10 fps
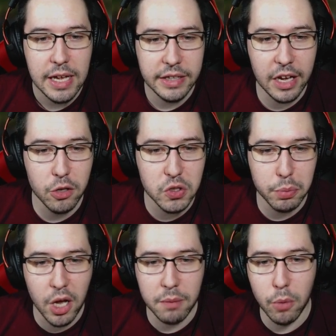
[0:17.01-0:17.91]
they also
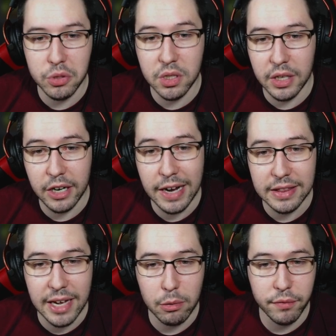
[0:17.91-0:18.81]
block most glare and
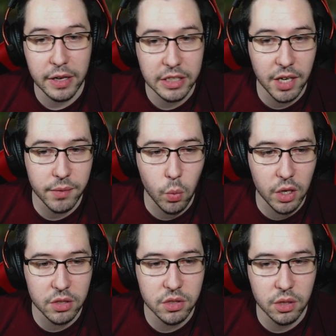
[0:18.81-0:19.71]
light reflecting off the
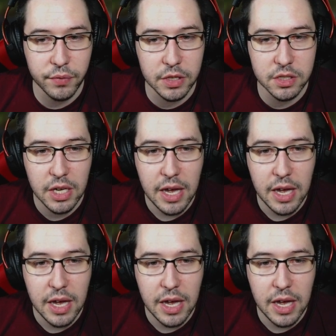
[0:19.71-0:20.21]
water surface.